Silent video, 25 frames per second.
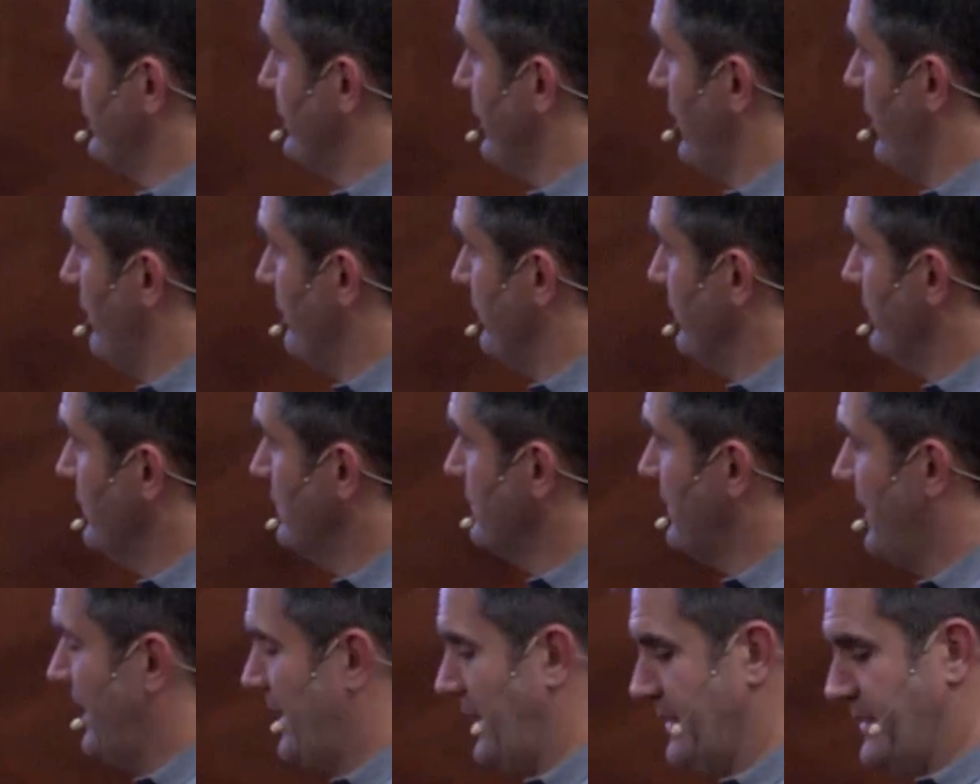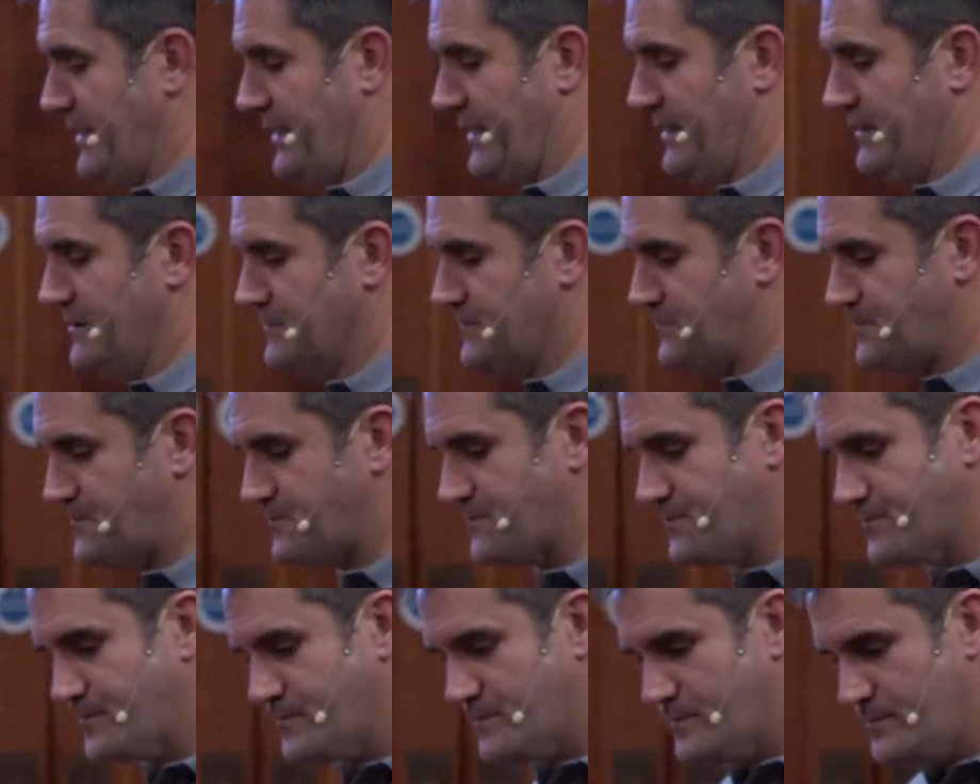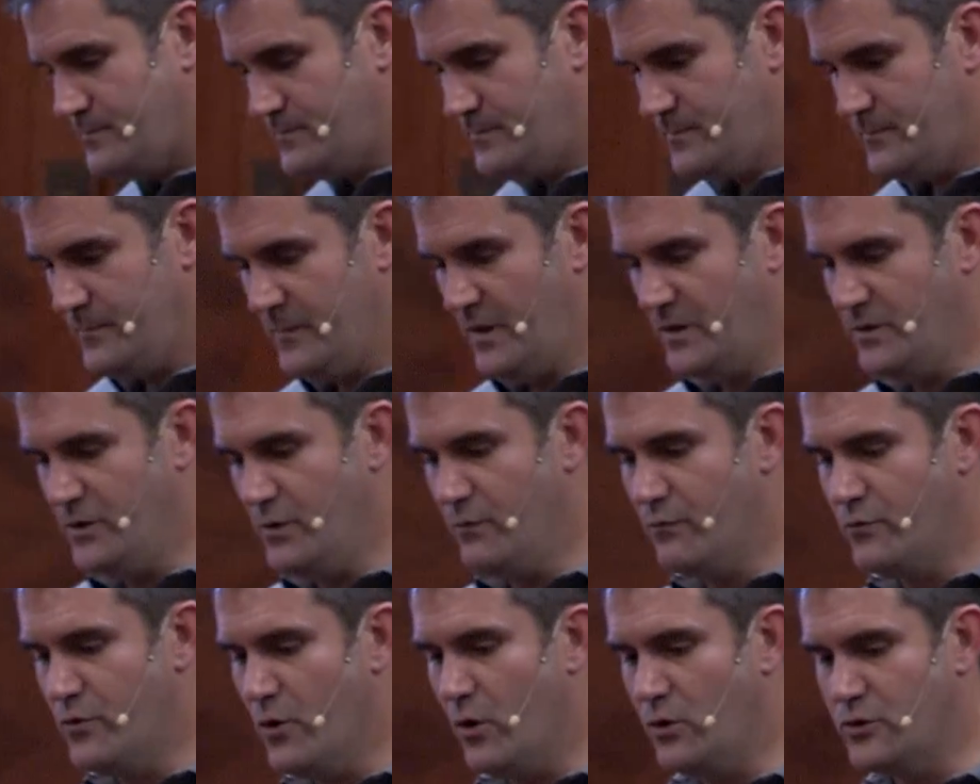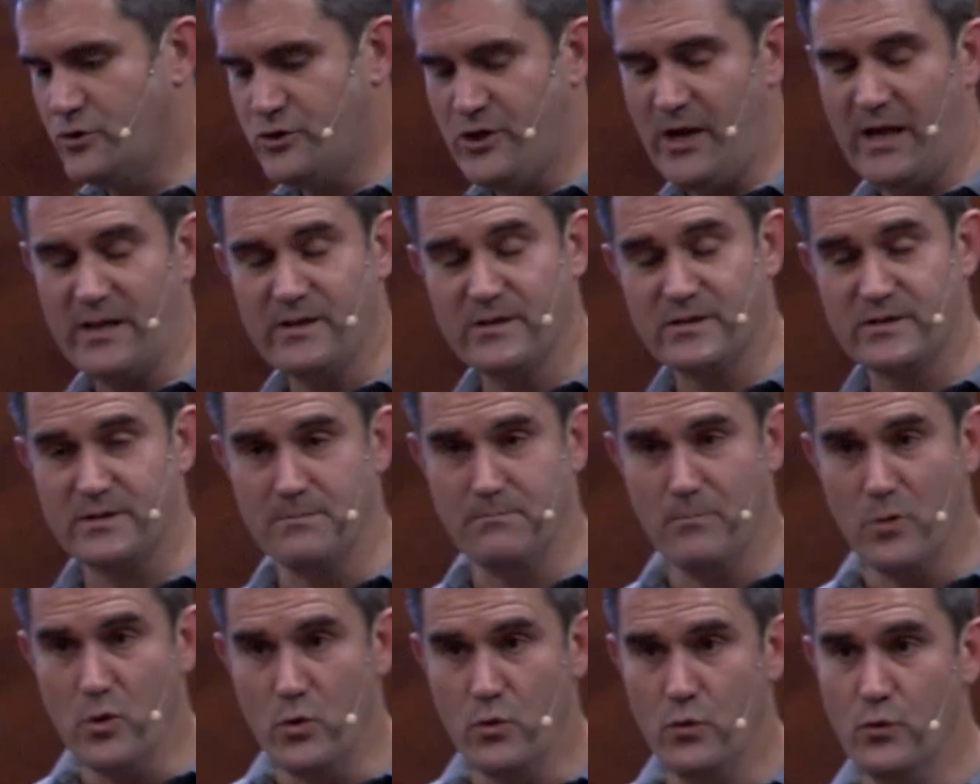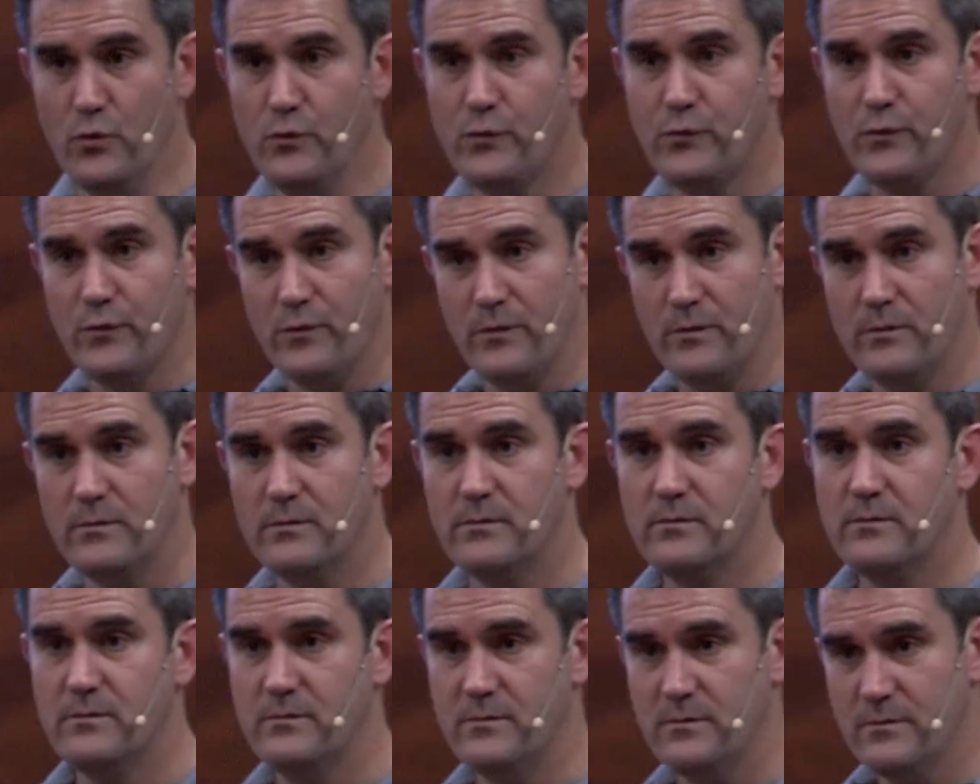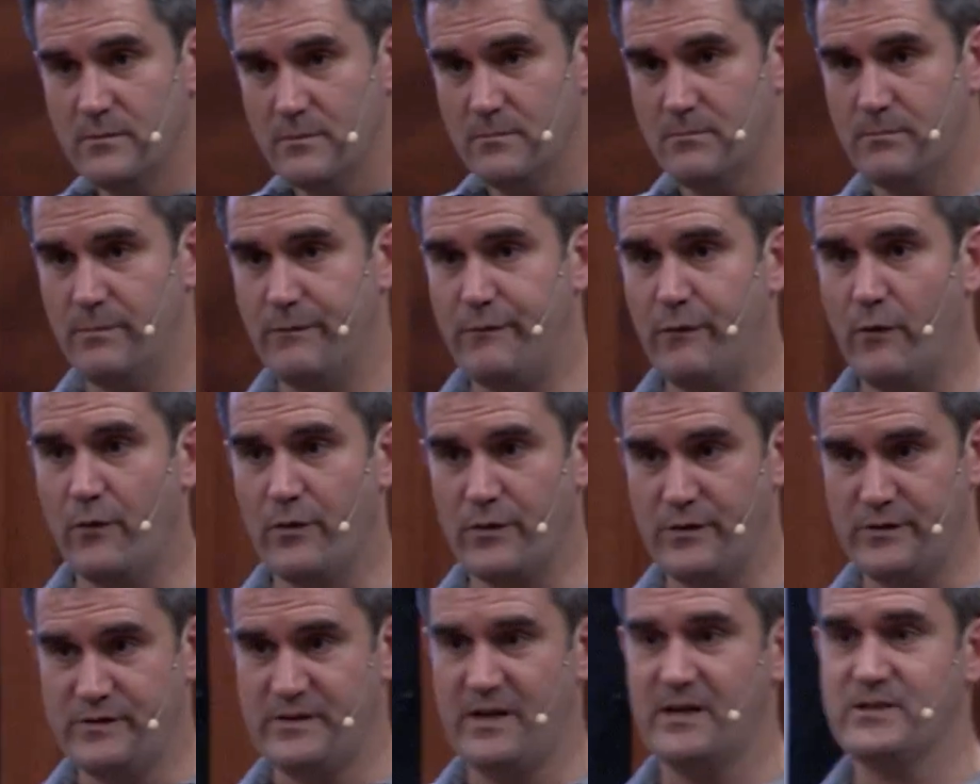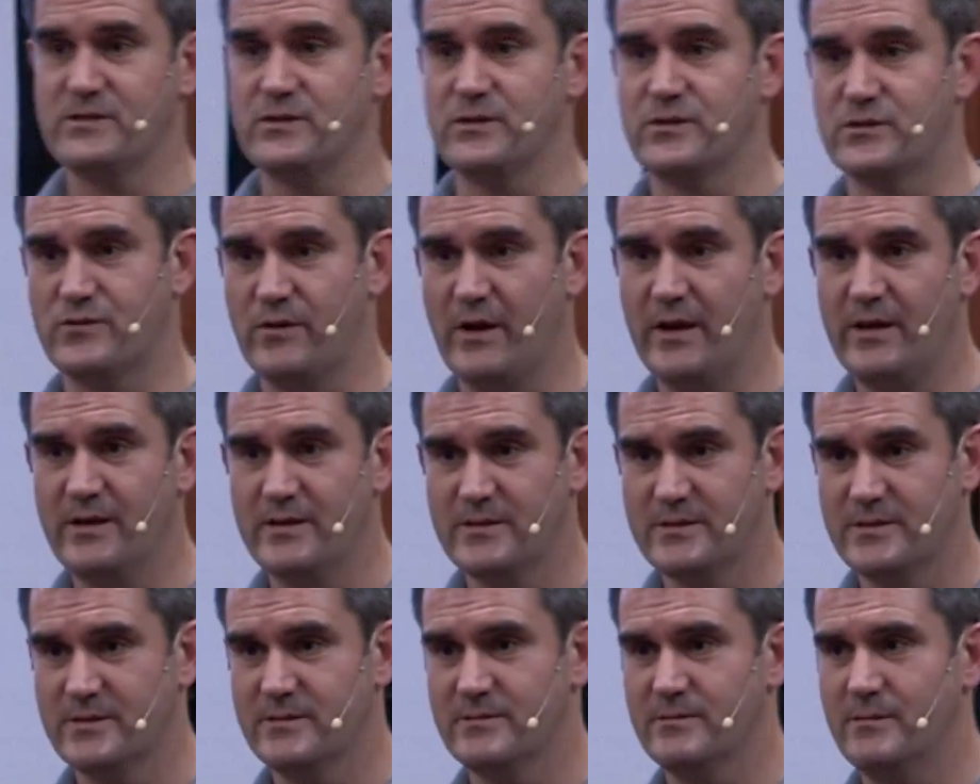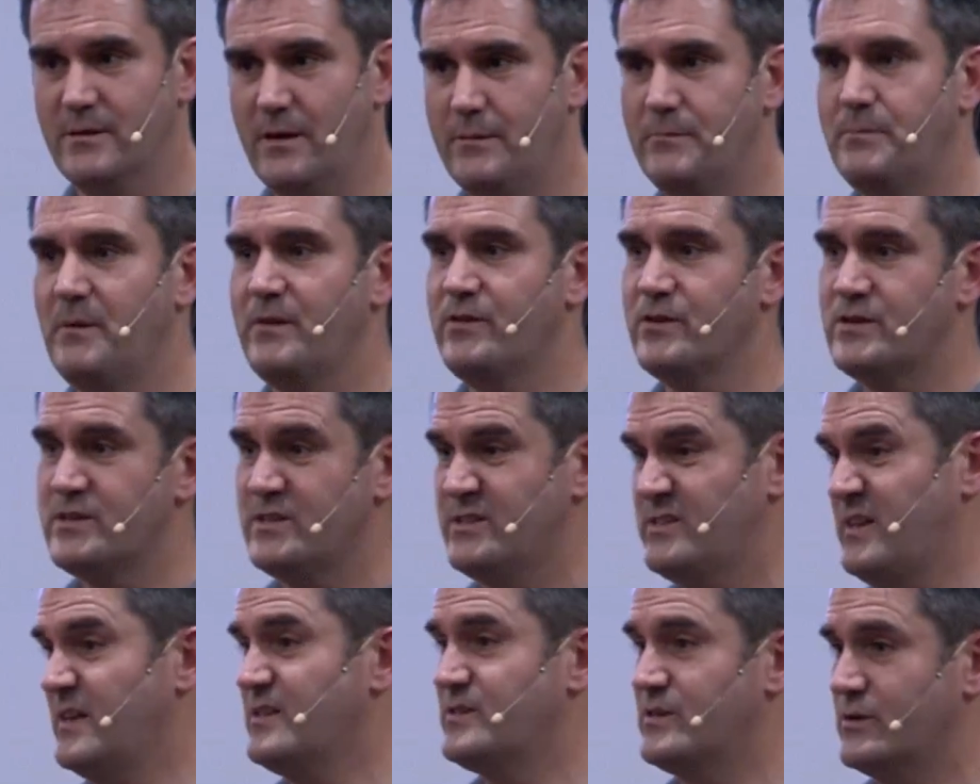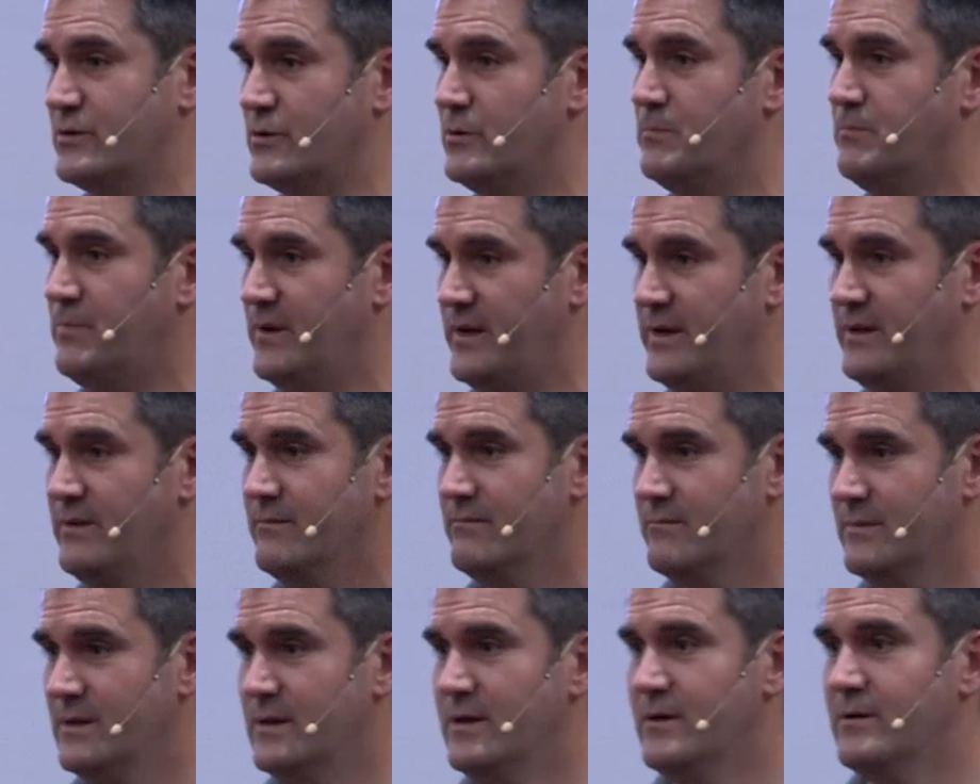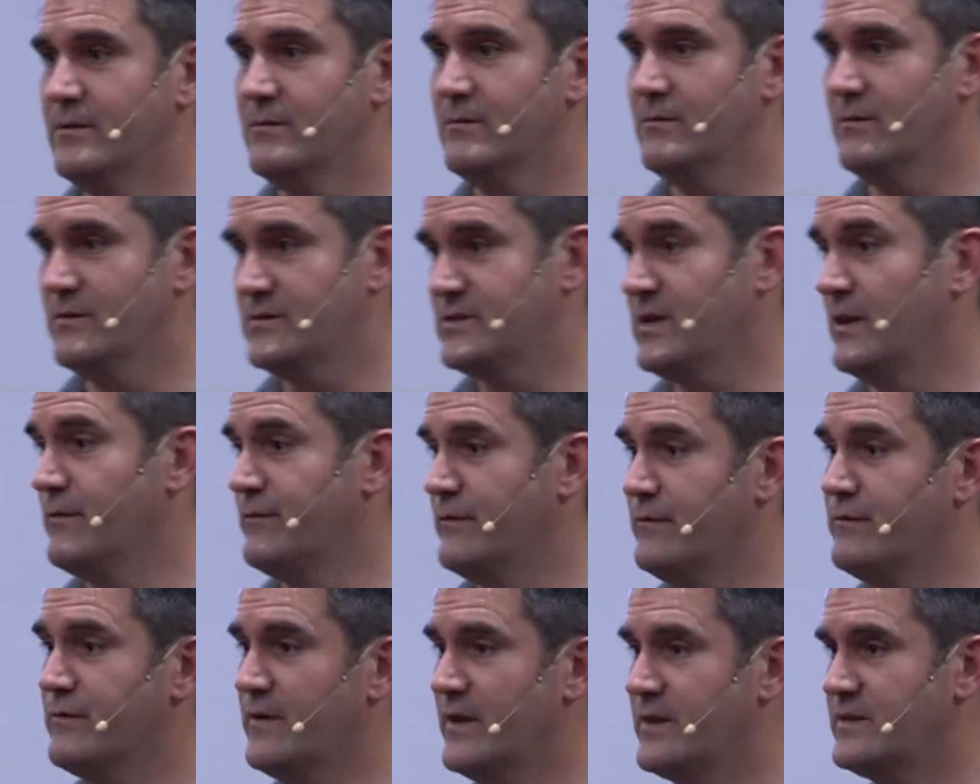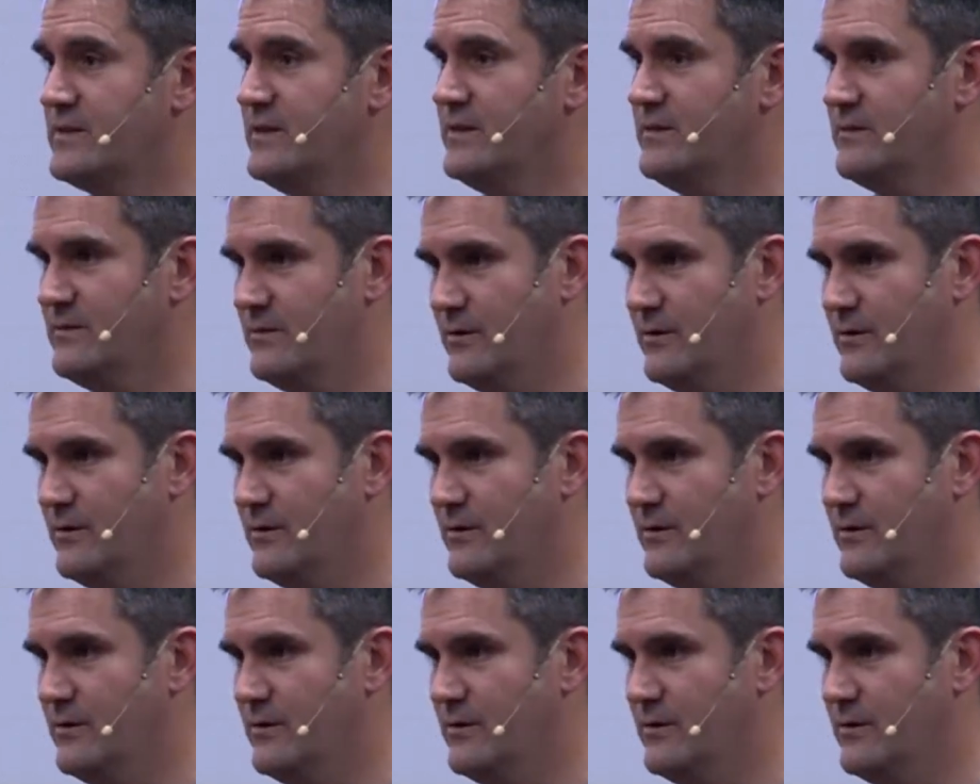scenario, i.e., you've got chance to move before the disaster strikes, but the disaster could be self-inflicted.